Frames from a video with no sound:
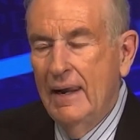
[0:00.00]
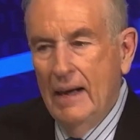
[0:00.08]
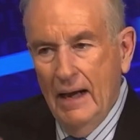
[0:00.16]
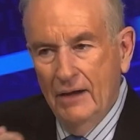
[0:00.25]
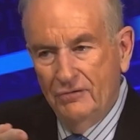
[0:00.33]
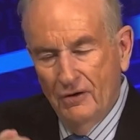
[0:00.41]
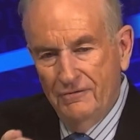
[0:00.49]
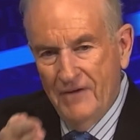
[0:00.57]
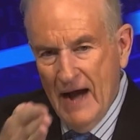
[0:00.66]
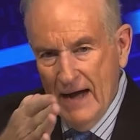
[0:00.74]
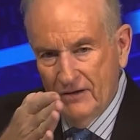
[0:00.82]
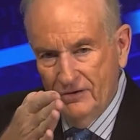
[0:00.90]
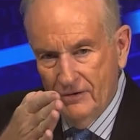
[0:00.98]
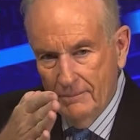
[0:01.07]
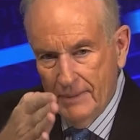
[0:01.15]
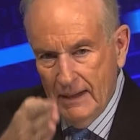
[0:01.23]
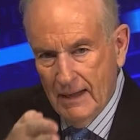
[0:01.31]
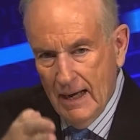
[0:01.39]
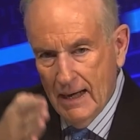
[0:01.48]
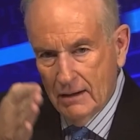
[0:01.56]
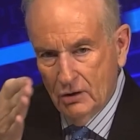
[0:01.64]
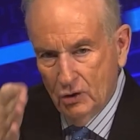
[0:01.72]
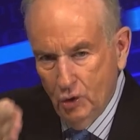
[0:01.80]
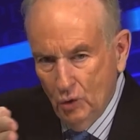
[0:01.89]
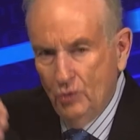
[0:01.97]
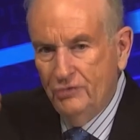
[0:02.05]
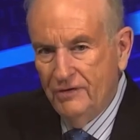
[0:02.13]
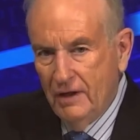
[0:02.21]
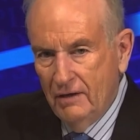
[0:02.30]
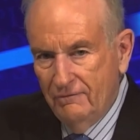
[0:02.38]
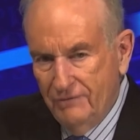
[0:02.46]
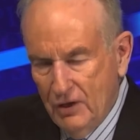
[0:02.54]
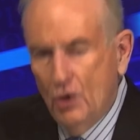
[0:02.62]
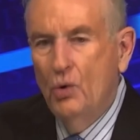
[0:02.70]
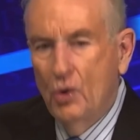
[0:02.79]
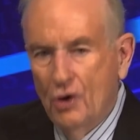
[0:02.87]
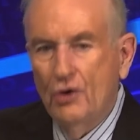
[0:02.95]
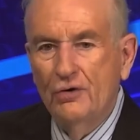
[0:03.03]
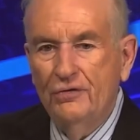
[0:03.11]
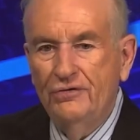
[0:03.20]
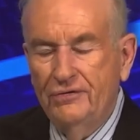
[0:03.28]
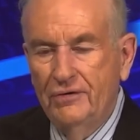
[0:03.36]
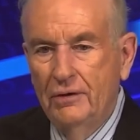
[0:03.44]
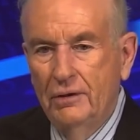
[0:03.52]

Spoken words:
And so Fox began losing viewers